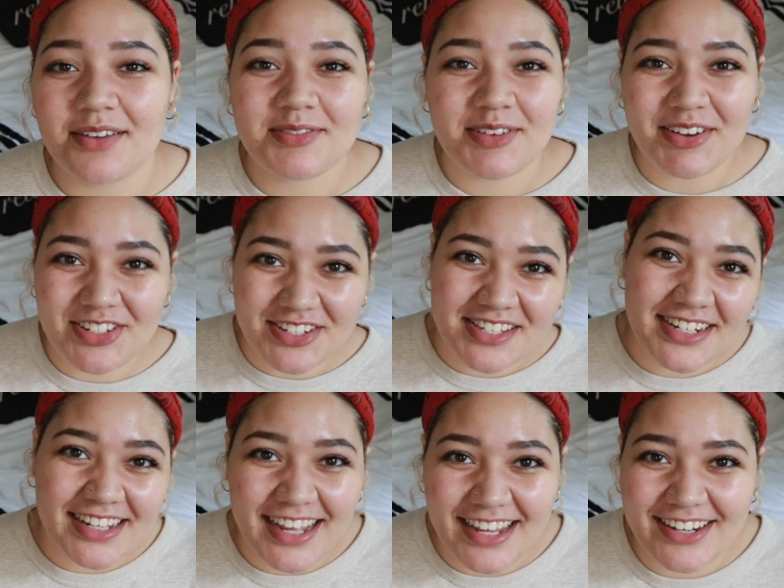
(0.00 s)
So I just lit
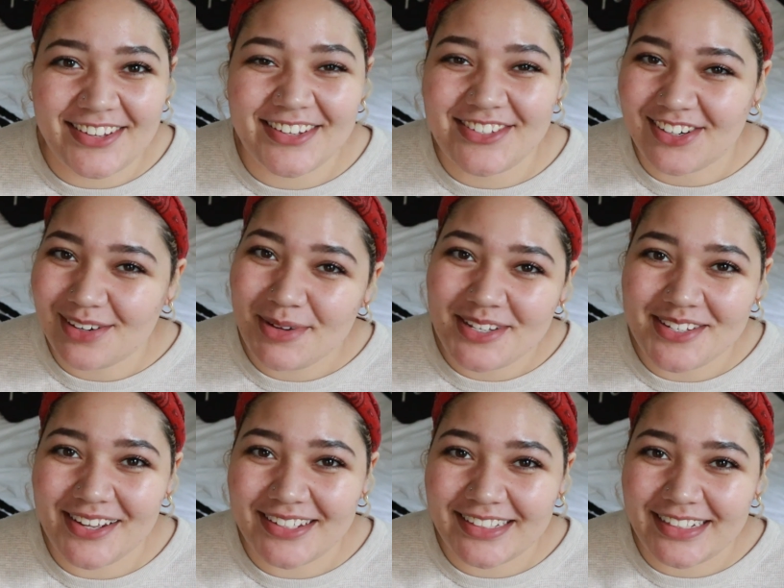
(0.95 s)
a candle and turned on my
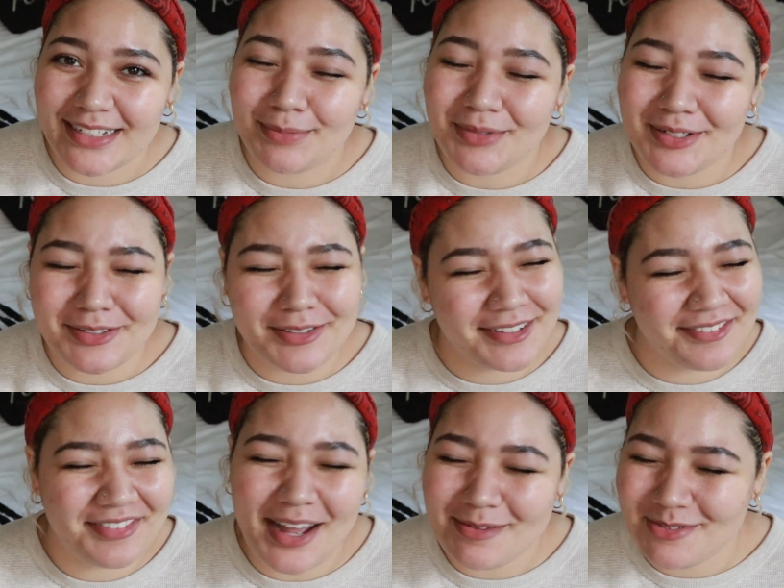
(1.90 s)
salt lamp. You know, good
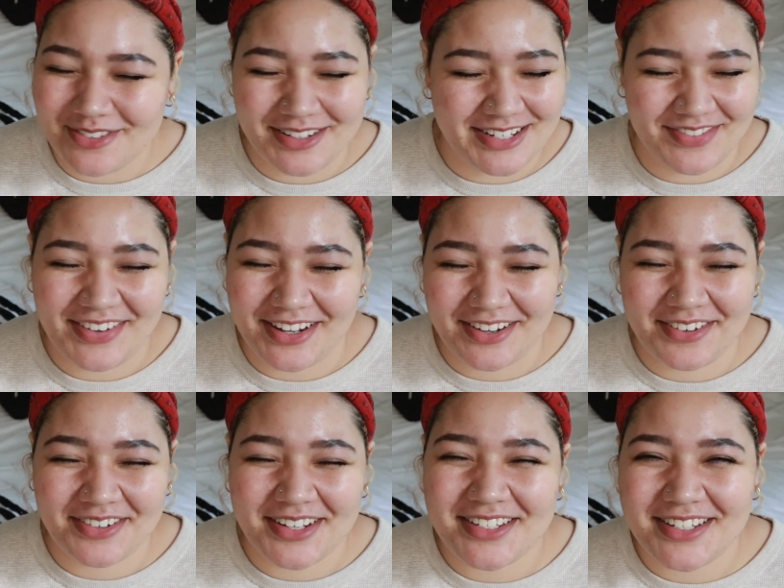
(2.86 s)
vibes for this
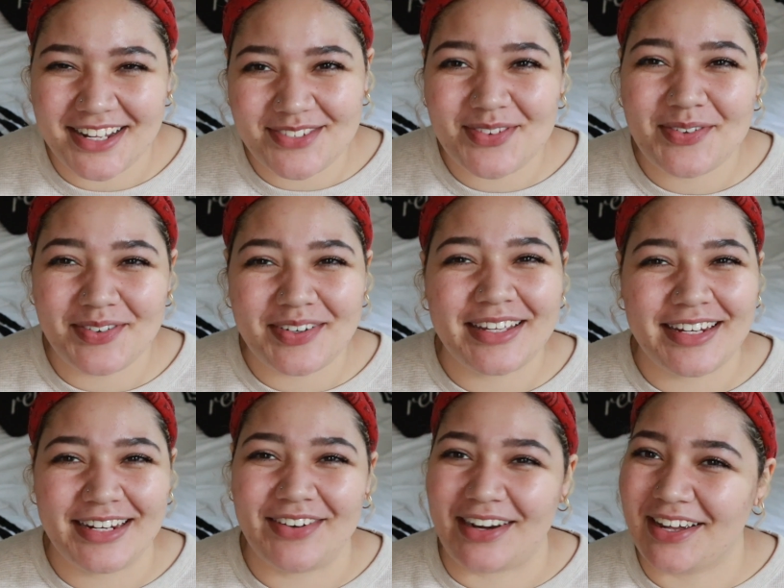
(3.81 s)
video, because that's what we really
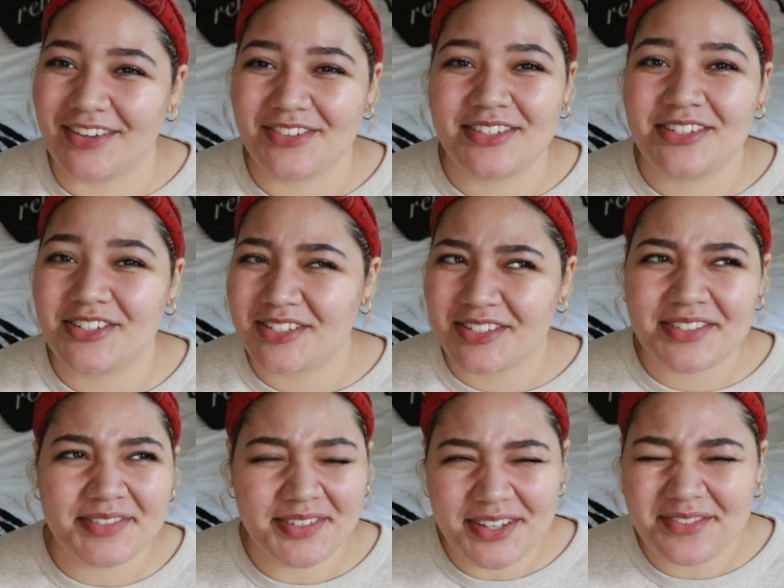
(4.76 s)
need right now, is
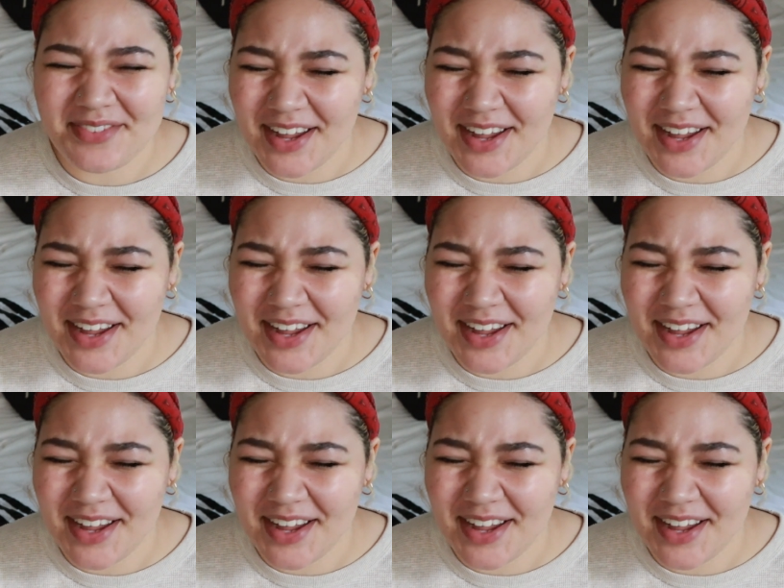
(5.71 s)
just good